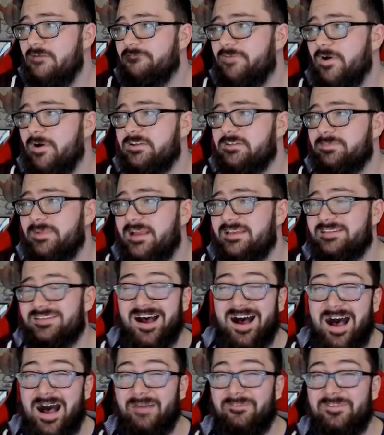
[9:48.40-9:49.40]
Focus Blast
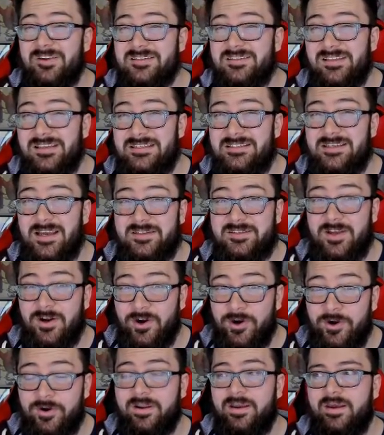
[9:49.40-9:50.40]
obviously does
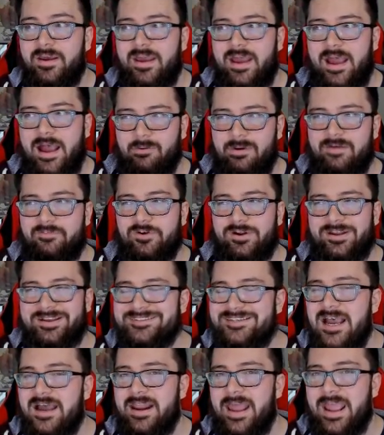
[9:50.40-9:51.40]
hurt, however,
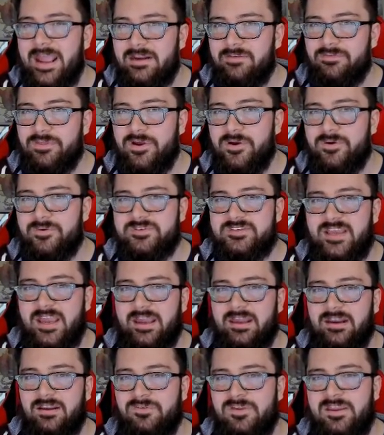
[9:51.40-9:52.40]
he's got 8 of those,
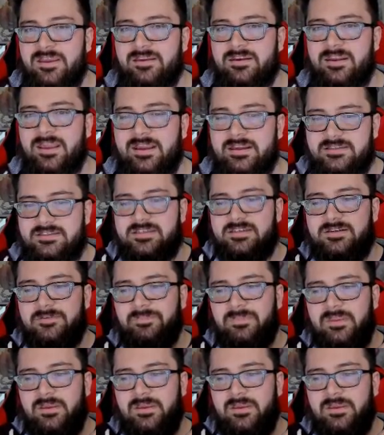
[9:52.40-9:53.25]
and if he can hit,